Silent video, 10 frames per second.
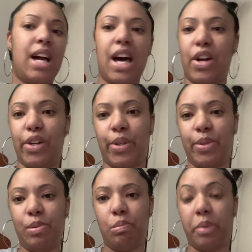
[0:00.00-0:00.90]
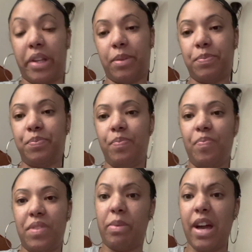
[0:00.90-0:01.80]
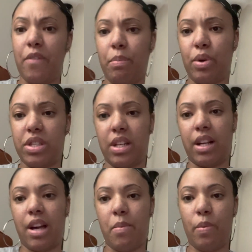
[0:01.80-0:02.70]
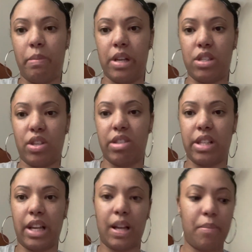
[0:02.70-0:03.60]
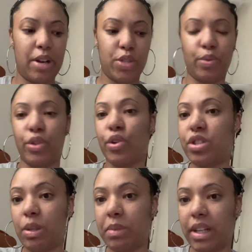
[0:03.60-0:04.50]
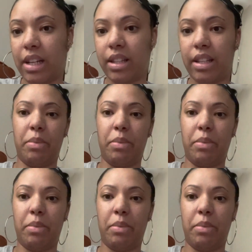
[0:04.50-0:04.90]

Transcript: I don't know, but I haven't posted in a couple months, so I was like, I might as well throw something out there.